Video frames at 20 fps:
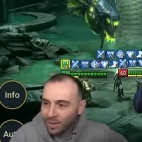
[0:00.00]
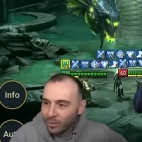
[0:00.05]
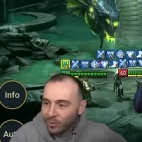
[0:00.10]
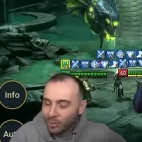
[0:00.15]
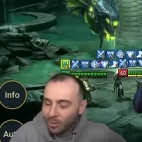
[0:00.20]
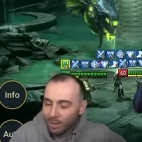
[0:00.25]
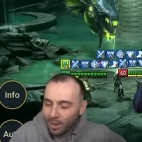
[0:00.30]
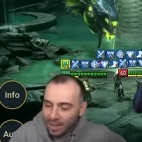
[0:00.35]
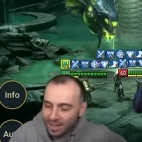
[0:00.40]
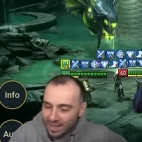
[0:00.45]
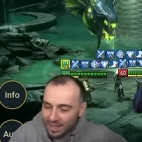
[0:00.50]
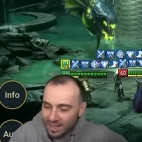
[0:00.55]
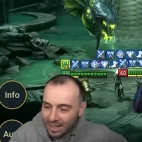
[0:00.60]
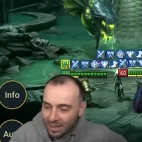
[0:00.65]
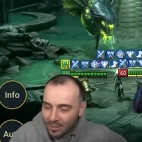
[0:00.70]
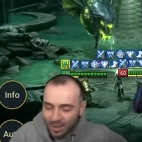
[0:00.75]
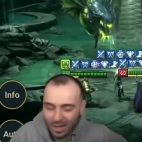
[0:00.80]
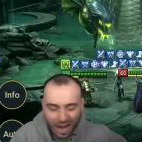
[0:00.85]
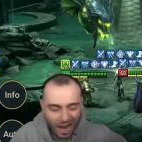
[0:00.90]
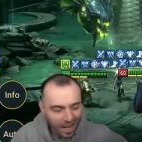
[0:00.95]
replacing
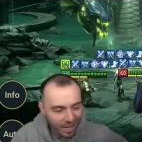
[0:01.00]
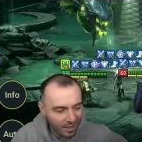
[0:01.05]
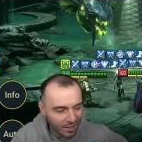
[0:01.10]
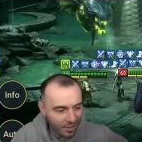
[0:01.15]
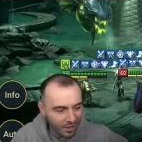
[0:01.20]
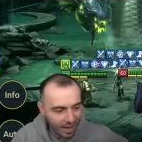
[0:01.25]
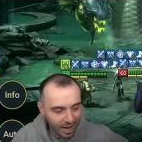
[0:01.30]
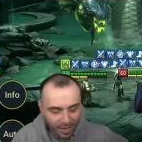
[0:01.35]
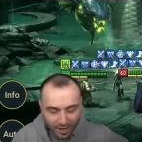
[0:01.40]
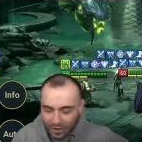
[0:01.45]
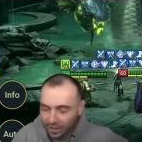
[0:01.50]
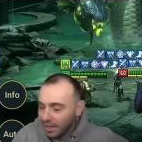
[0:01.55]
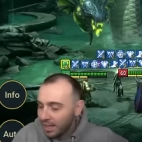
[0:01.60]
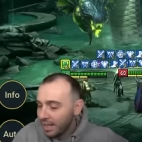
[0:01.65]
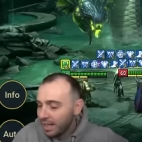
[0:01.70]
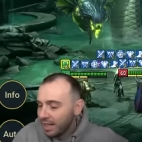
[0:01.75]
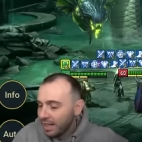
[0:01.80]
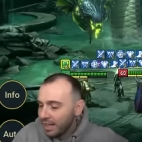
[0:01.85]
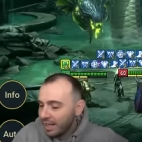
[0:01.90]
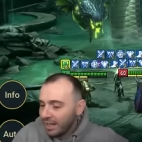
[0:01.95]
her with Archer
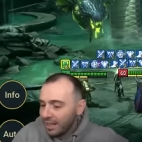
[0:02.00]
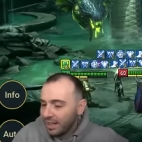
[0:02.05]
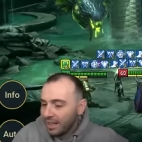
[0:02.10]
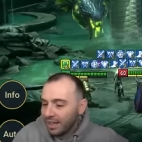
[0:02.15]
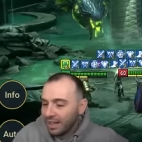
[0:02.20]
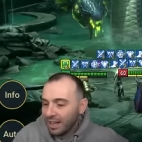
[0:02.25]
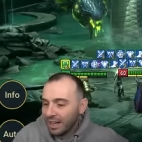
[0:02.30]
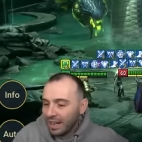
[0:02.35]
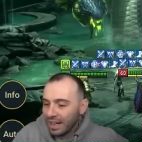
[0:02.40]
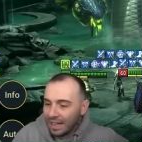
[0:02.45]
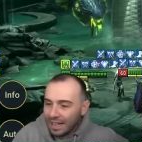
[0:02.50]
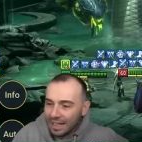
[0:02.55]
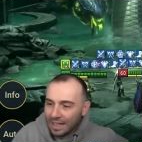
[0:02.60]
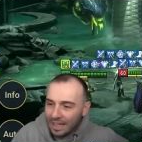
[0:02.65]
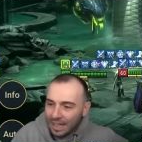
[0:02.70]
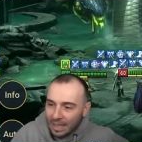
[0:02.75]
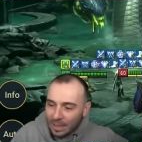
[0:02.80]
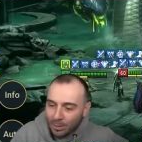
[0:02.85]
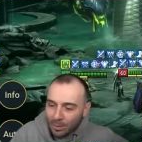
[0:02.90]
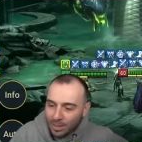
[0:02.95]
actually, uh,
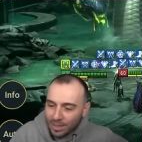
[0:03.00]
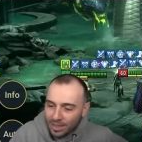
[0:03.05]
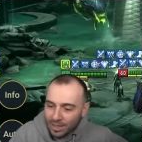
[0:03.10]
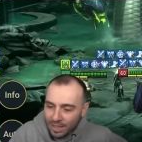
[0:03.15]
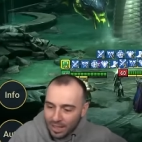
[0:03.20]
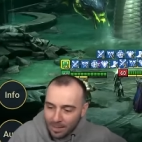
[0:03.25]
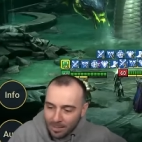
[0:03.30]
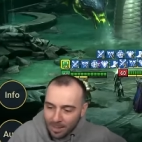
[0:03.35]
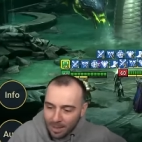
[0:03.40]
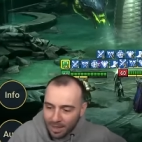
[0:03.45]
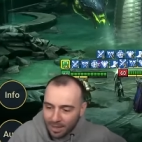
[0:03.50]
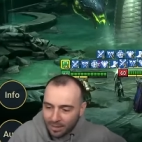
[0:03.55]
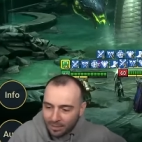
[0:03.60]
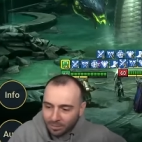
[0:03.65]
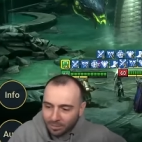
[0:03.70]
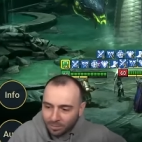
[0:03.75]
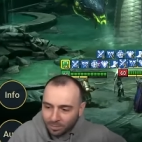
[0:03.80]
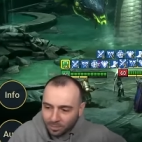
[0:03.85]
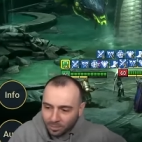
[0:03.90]
it will still be